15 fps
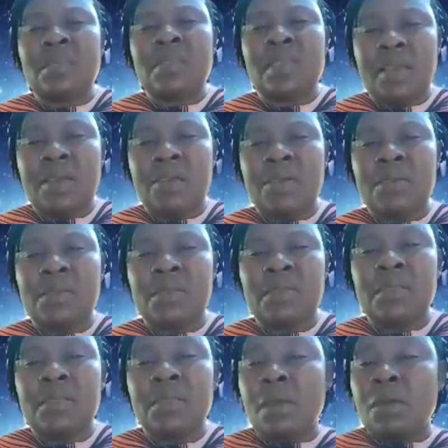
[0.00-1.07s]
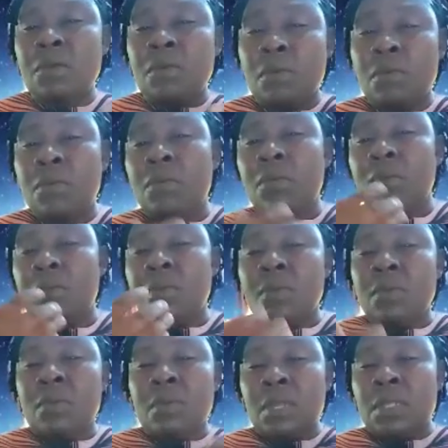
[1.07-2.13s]
girls that will
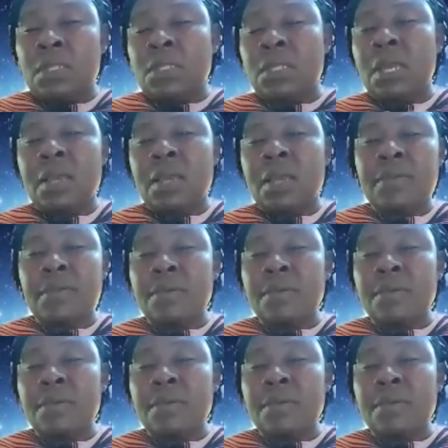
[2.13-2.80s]
later